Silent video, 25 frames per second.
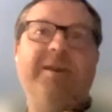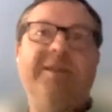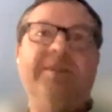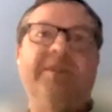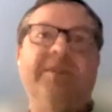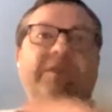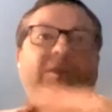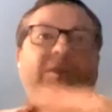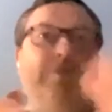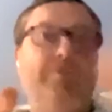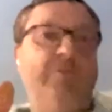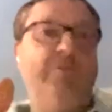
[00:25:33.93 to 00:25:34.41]

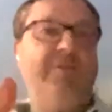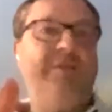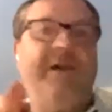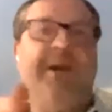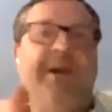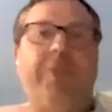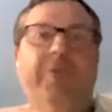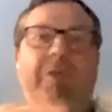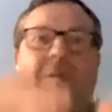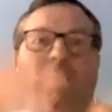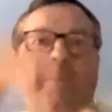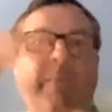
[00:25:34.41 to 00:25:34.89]
So
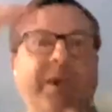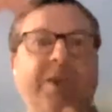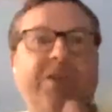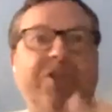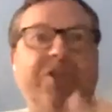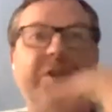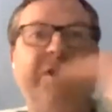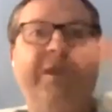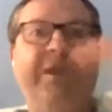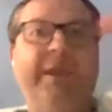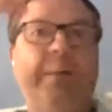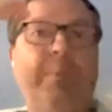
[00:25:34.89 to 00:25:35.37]
Tahirih
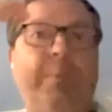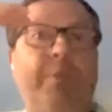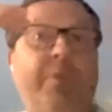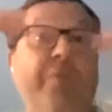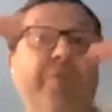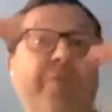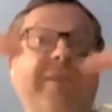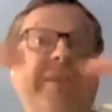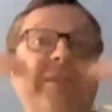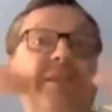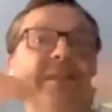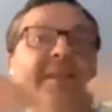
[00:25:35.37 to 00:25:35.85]
mentioned a number
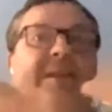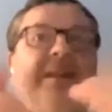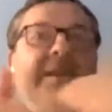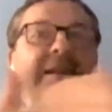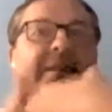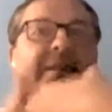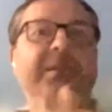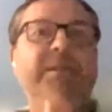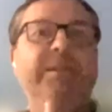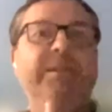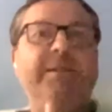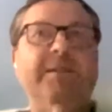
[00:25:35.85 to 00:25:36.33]
of
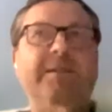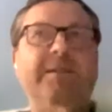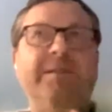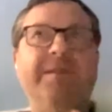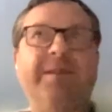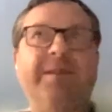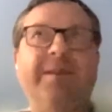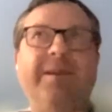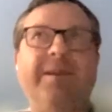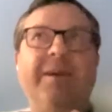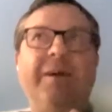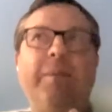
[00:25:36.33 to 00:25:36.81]
indicators,